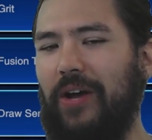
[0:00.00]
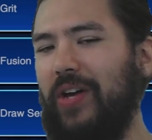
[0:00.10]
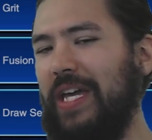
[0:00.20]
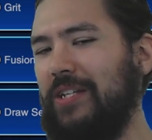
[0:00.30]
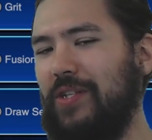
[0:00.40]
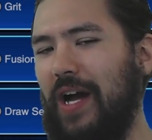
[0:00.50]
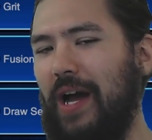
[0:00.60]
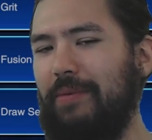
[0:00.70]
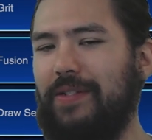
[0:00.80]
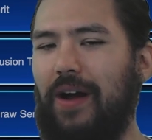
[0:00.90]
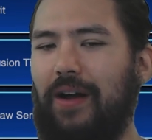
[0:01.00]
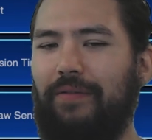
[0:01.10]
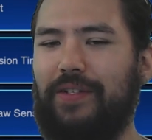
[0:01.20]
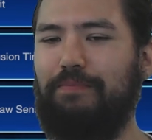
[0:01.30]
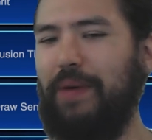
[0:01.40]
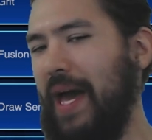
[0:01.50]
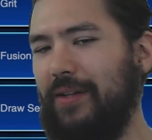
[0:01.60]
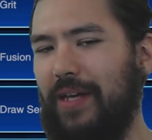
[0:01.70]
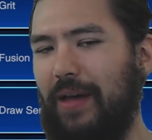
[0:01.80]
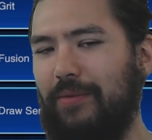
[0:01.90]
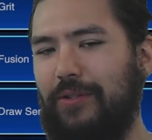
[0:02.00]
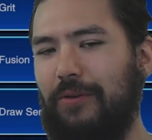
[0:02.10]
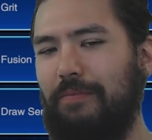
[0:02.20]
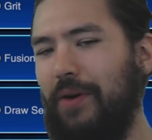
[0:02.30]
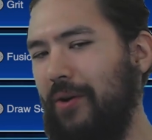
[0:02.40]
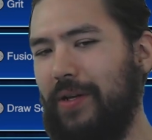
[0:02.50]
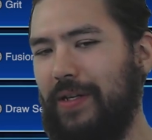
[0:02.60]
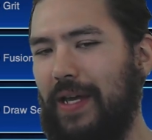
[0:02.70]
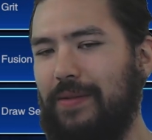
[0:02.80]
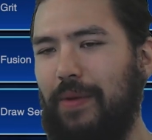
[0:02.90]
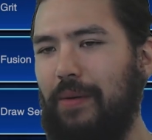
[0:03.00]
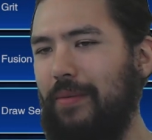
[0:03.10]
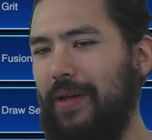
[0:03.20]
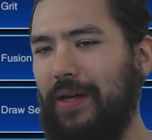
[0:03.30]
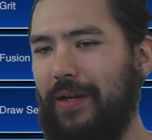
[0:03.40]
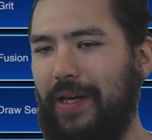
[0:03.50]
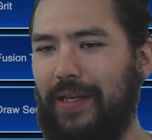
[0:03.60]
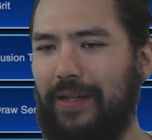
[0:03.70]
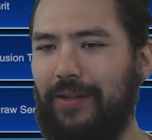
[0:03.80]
Each time this card inflicts battle damage to your opponent, gains a blah blah blah. Okay, yeah, no.